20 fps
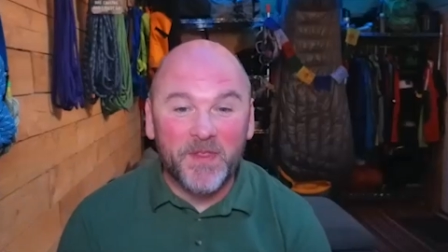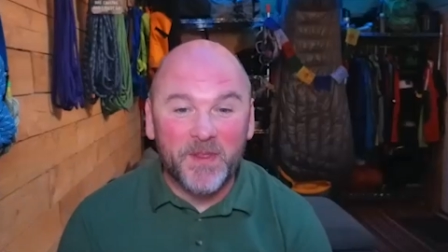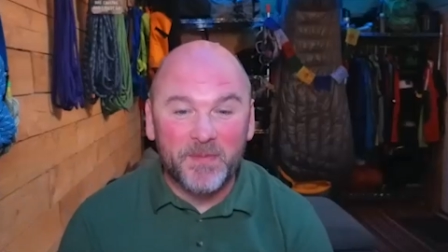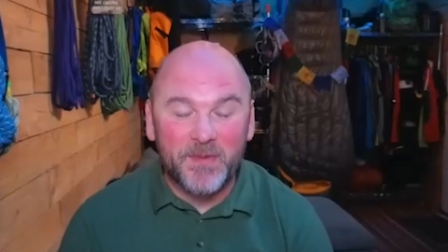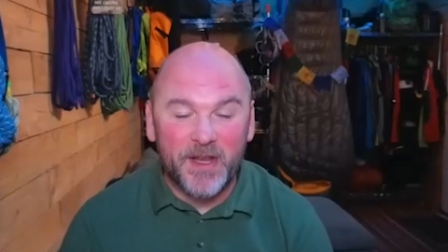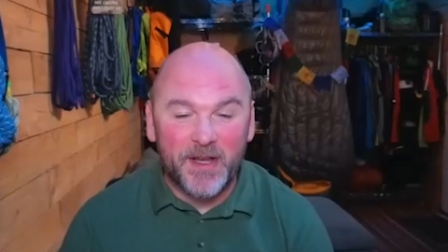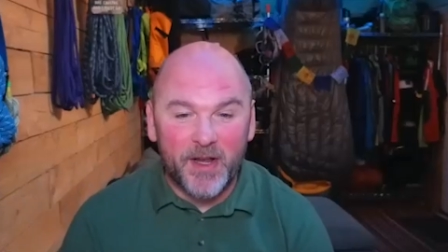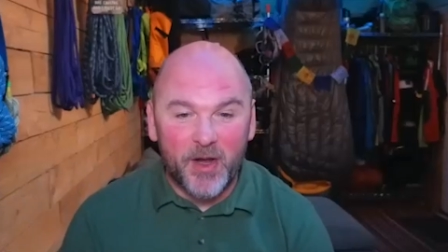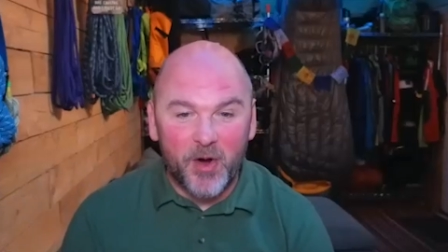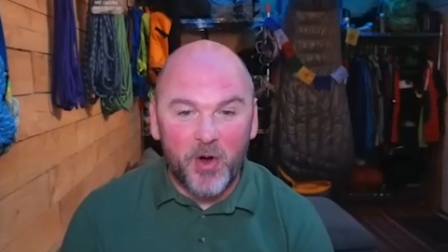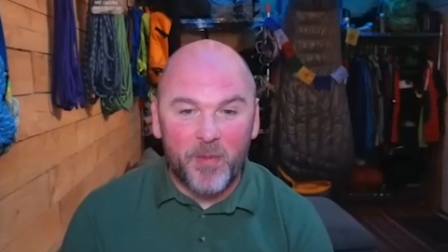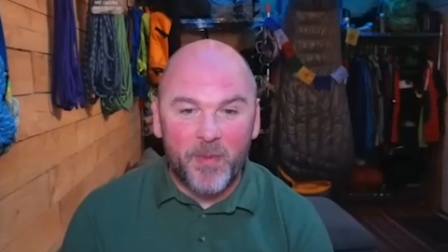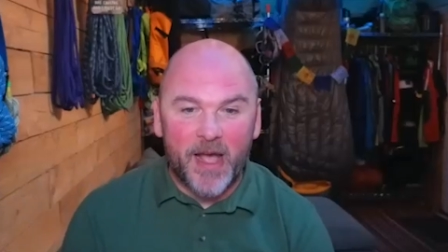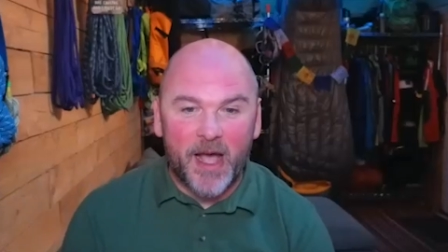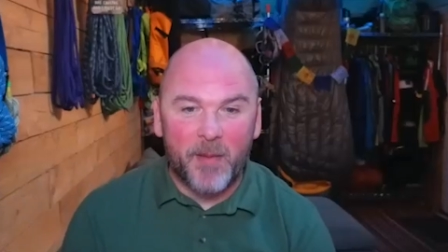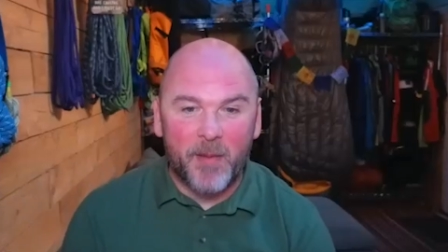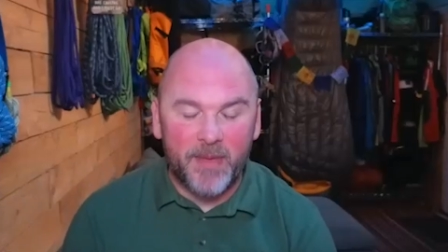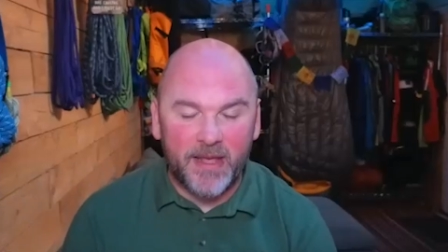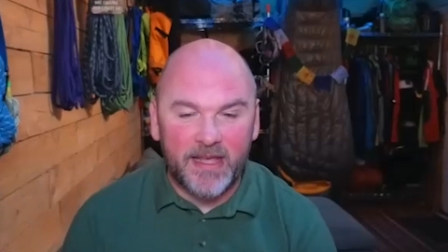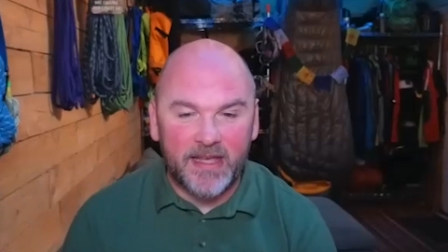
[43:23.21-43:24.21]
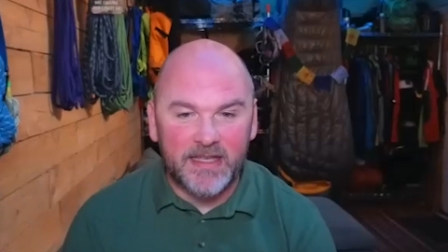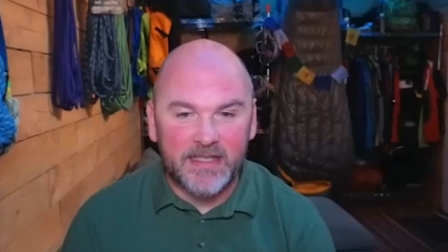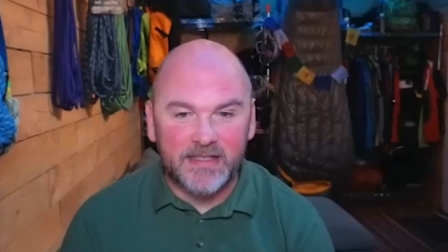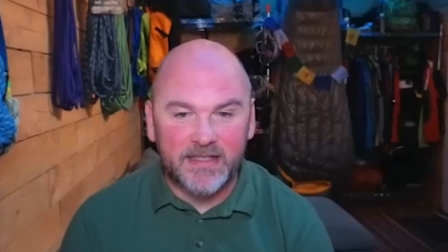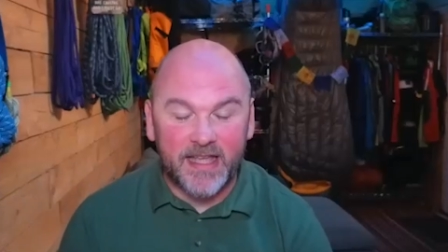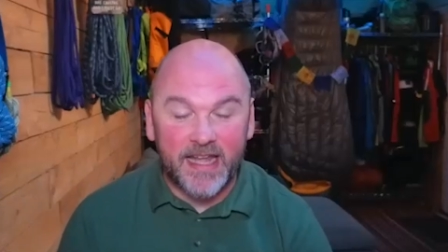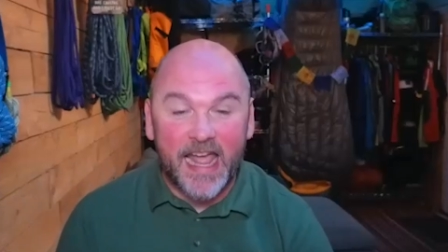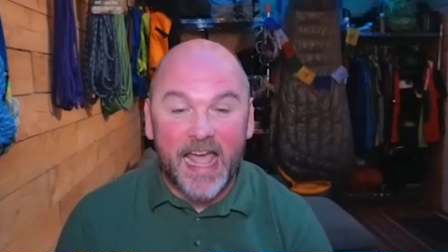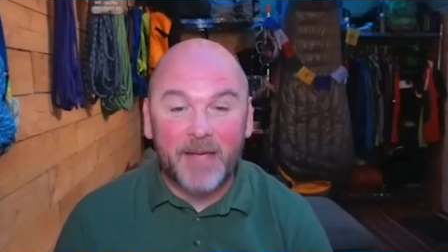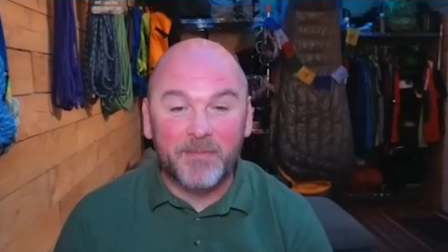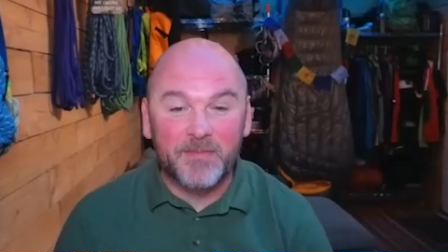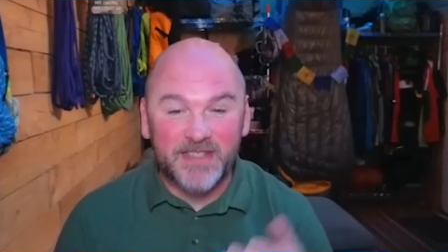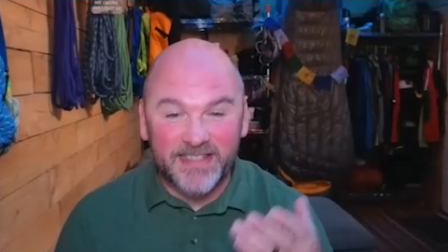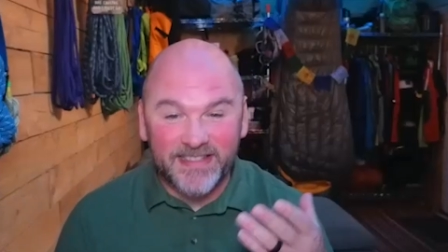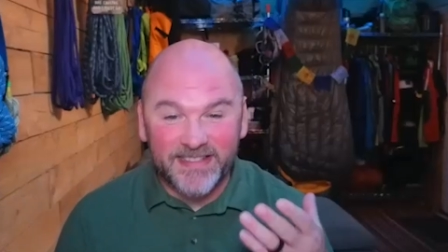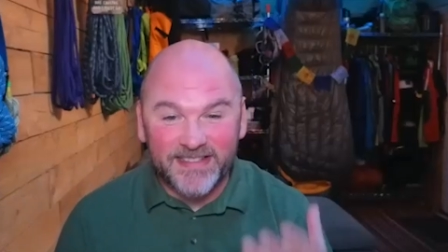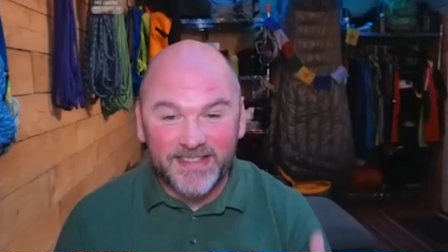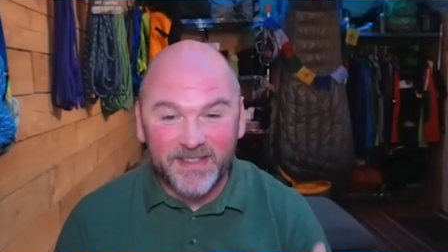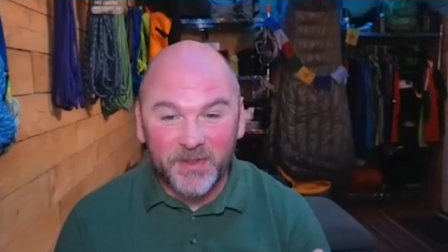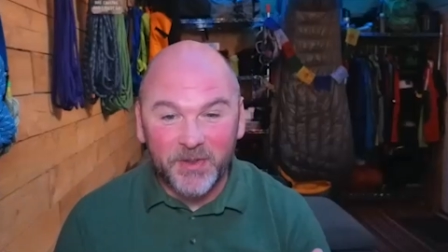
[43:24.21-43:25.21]
them to know about me is that I'm
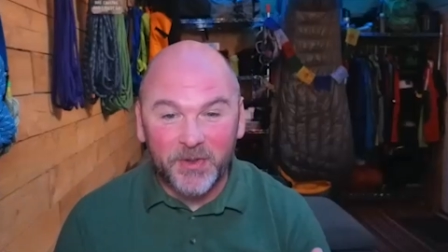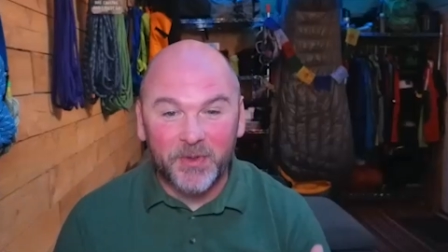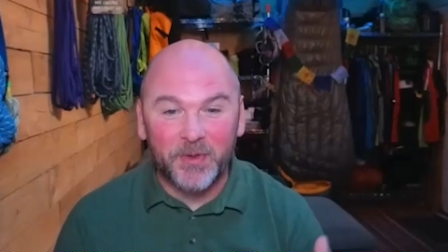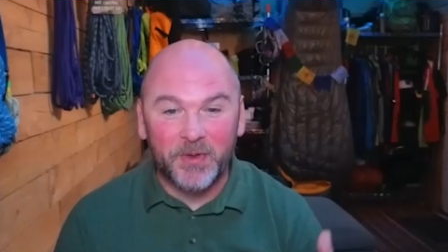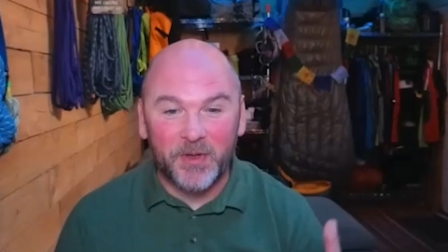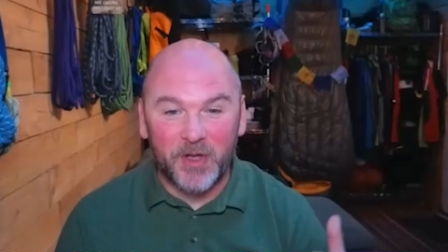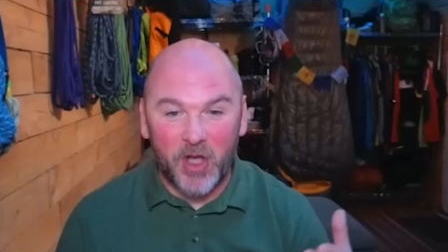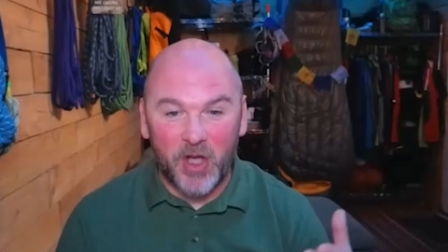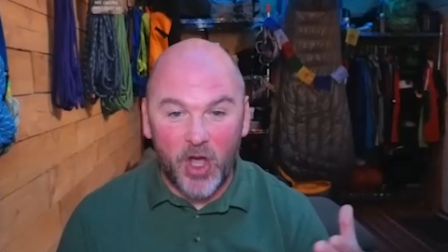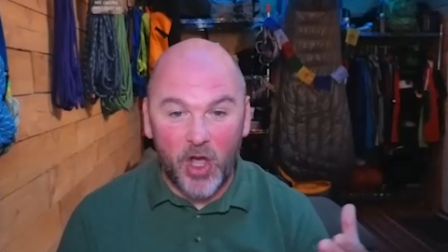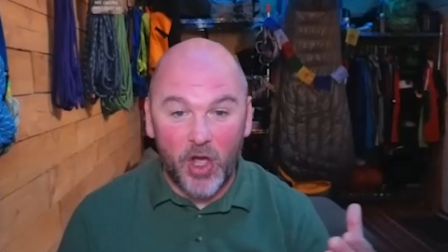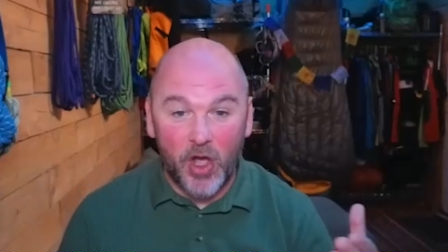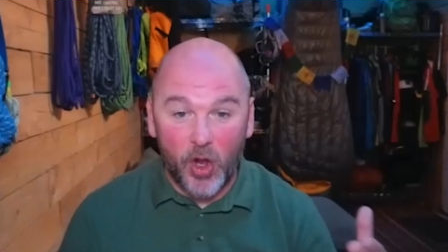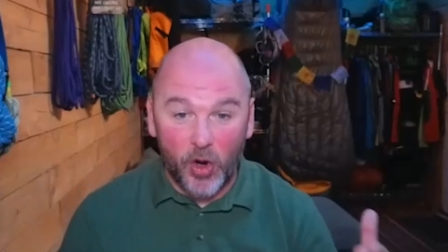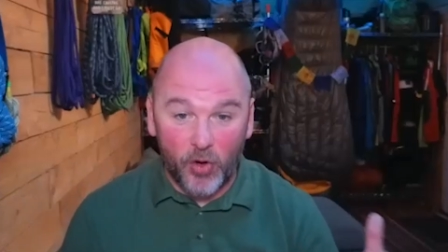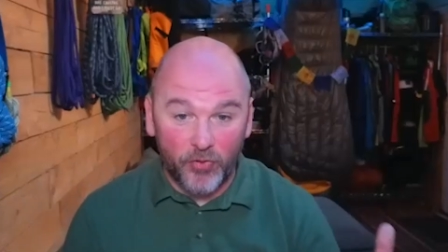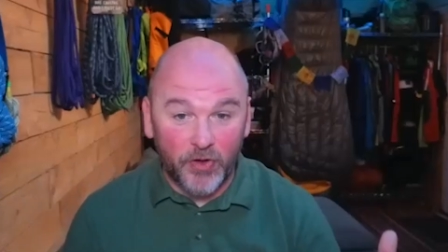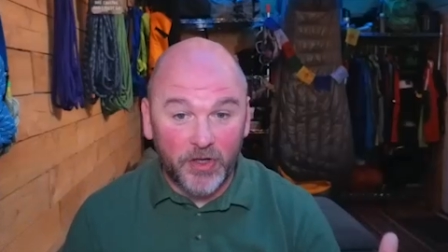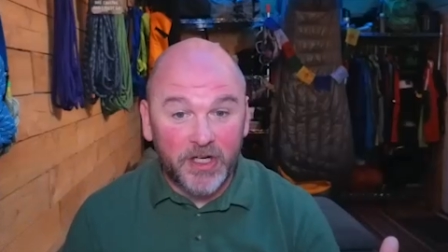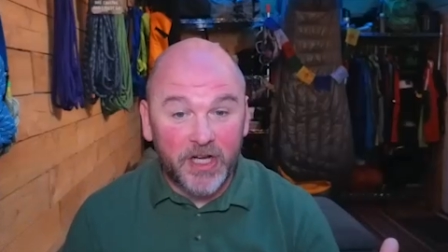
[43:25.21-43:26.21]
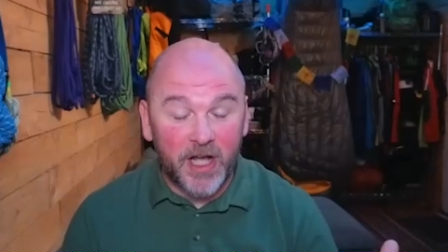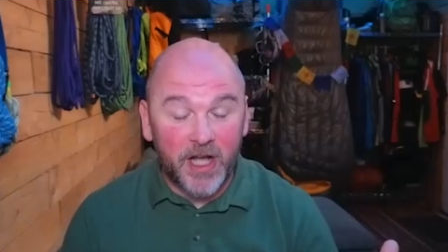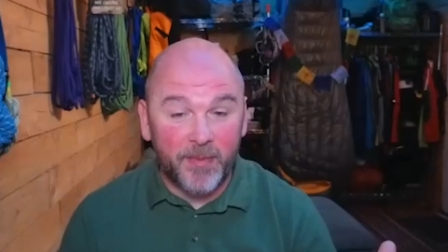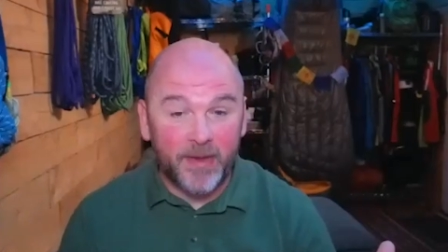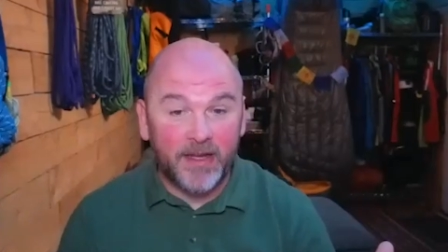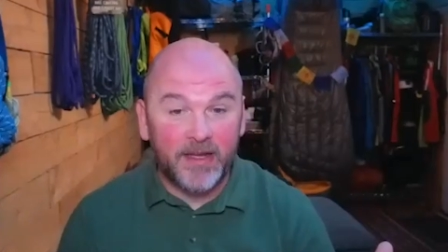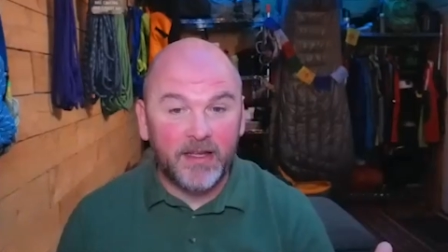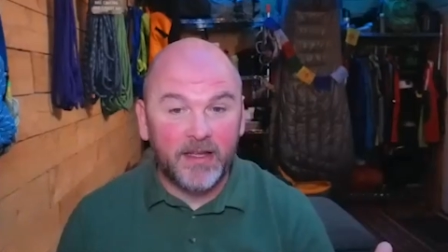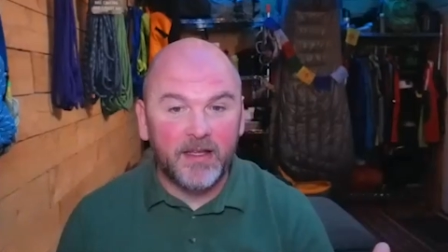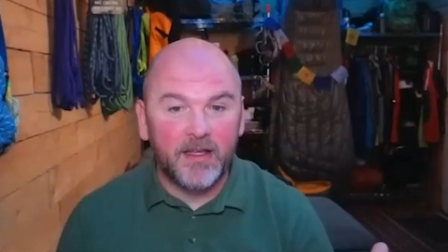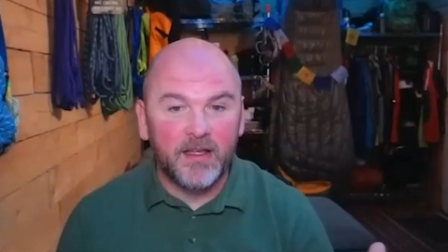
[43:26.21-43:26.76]
still overcoming